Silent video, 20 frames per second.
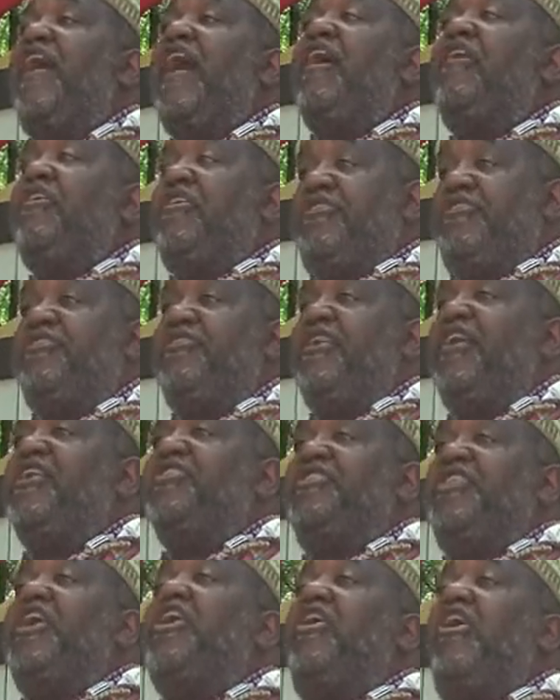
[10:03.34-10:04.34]
Harris,
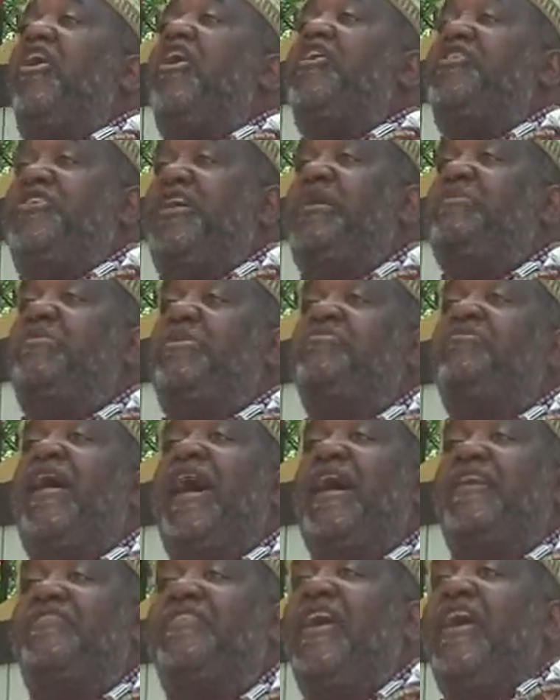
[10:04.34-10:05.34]
there are demon
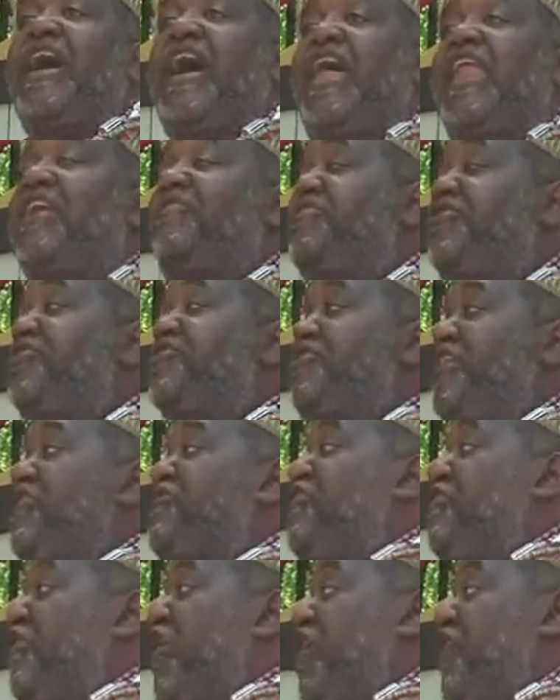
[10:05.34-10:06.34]
rats. And if you
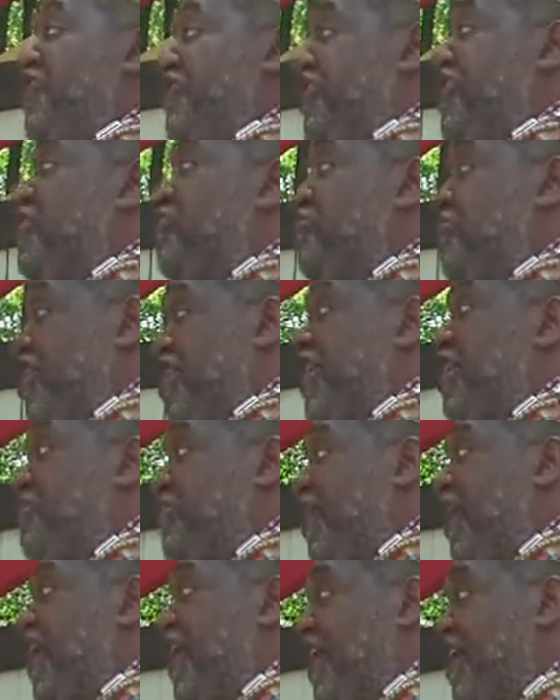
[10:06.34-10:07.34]
want to see them really
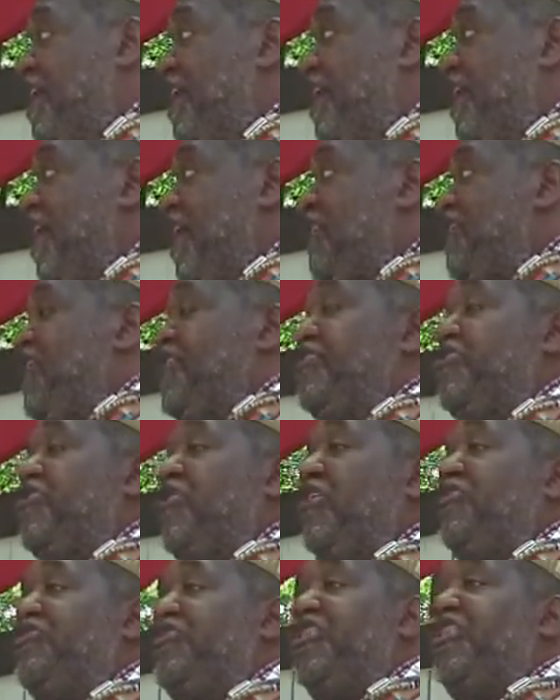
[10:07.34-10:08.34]
big, then you
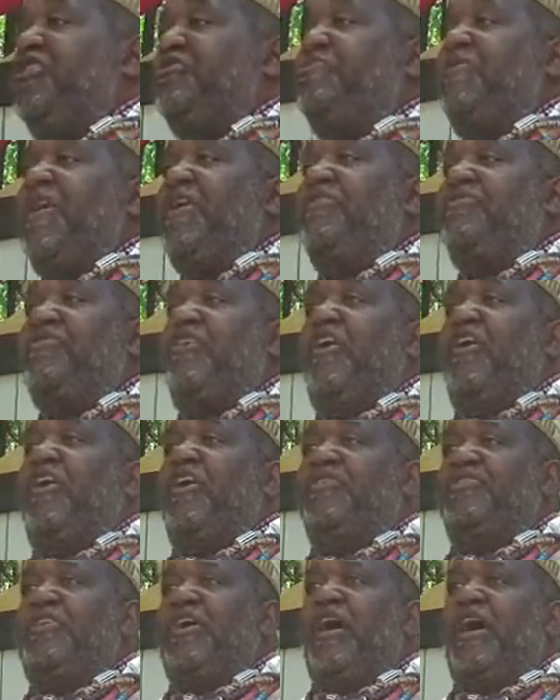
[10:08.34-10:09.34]
go to this place
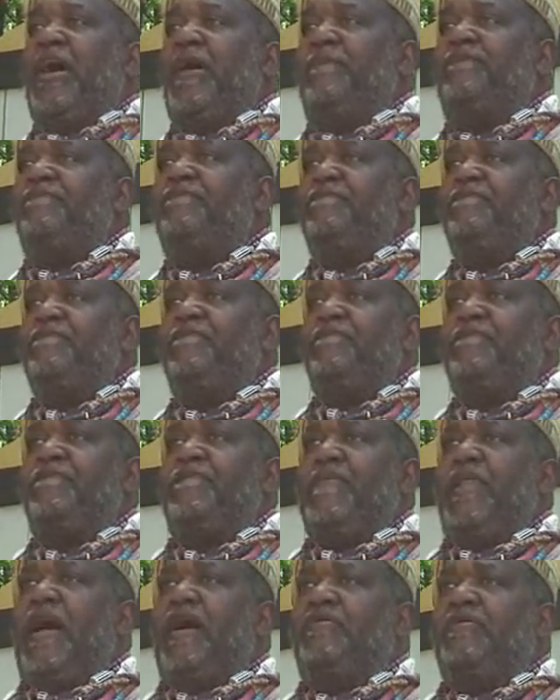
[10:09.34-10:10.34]
called
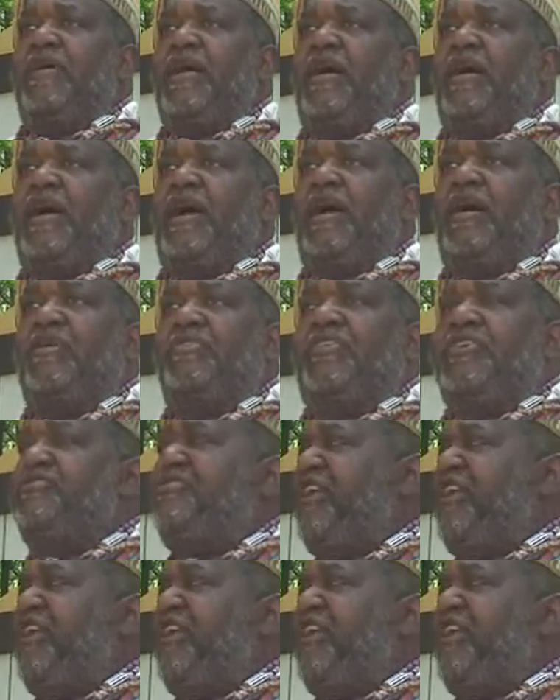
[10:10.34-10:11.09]
the